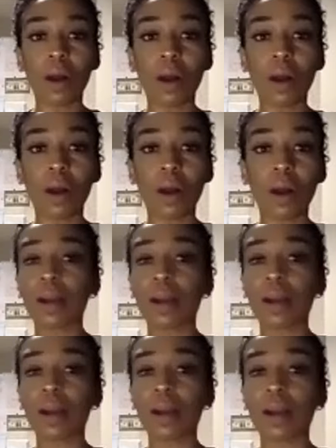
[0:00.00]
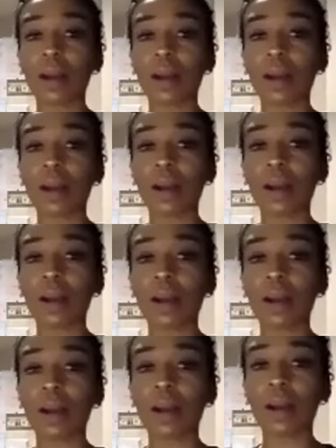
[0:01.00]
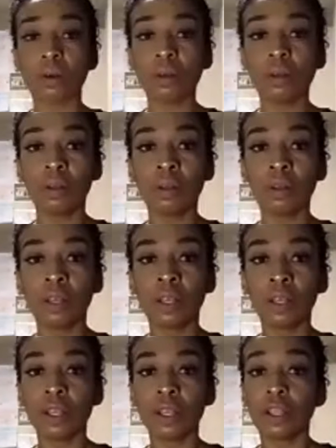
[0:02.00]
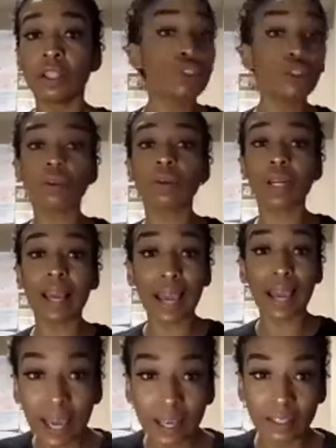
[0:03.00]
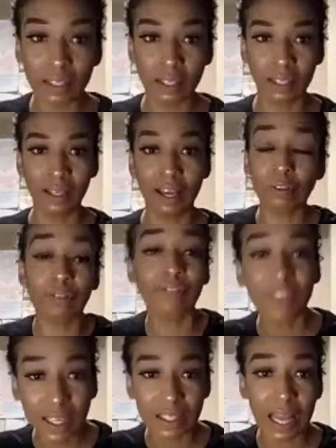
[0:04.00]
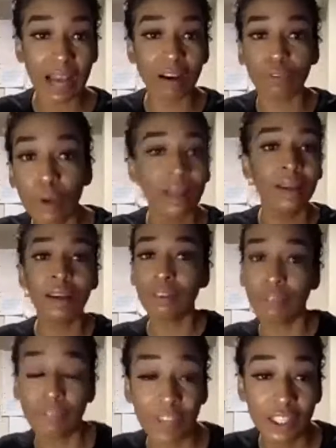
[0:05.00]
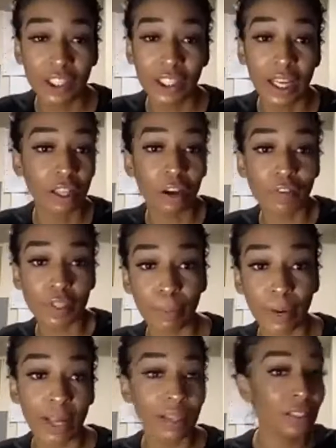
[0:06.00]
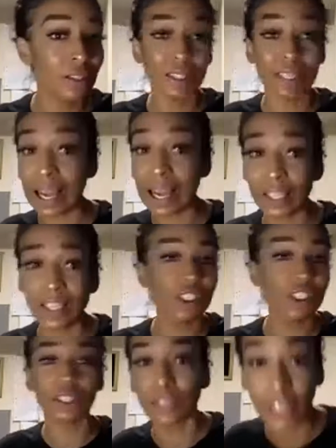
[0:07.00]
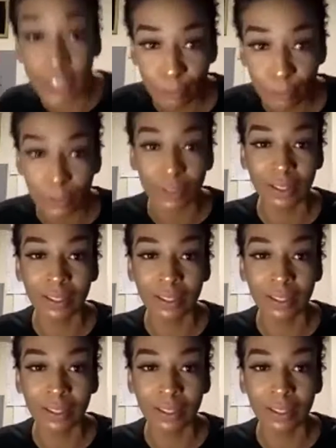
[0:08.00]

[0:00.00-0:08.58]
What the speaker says: He was still able to create a feast out of what? Fish and loaves of bread, a little snack lunch, a little Lunchable?